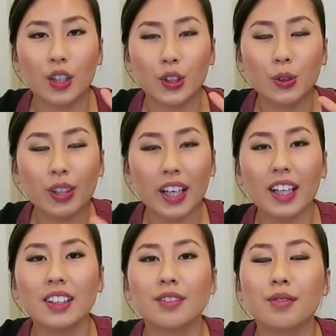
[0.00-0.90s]

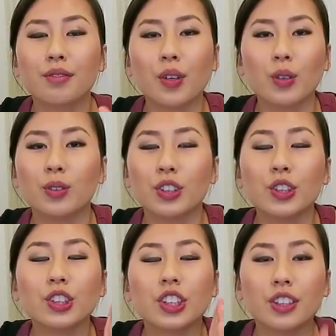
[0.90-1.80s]

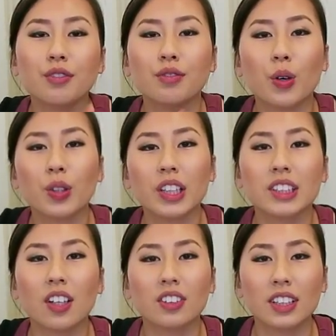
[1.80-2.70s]
you shouldn't
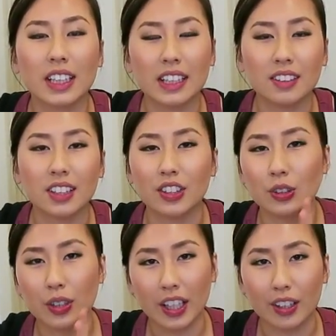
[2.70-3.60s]
focus on the things that
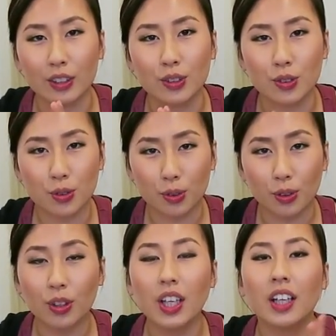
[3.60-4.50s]
you can't
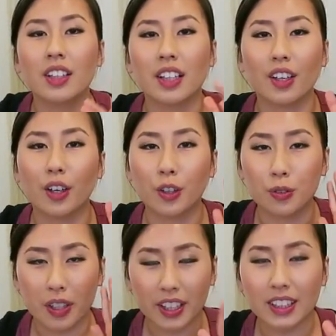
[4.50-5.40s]
control that are
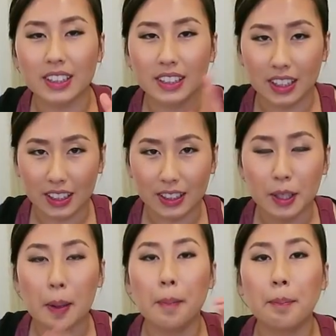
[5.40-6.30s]
already
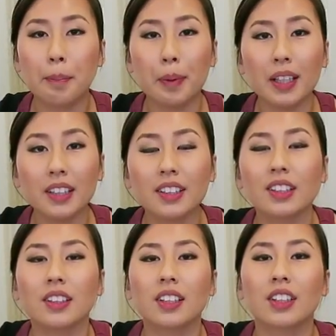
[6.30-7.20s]
done, but
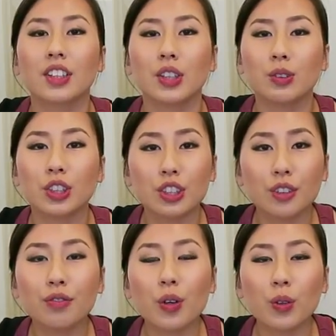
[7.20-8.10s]
you
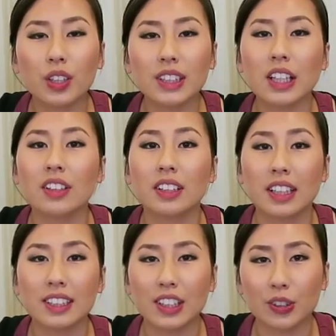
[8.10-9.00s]
should focus on the
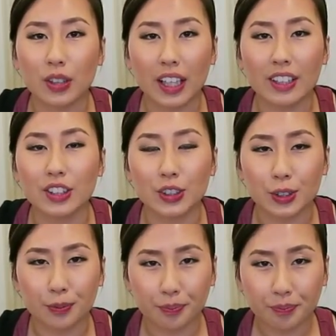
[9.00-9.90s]
things that you can
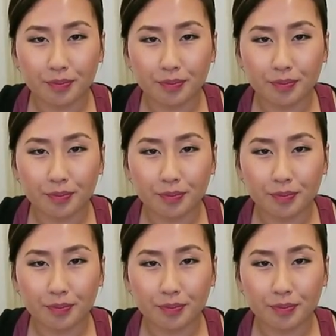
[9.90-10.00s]
do.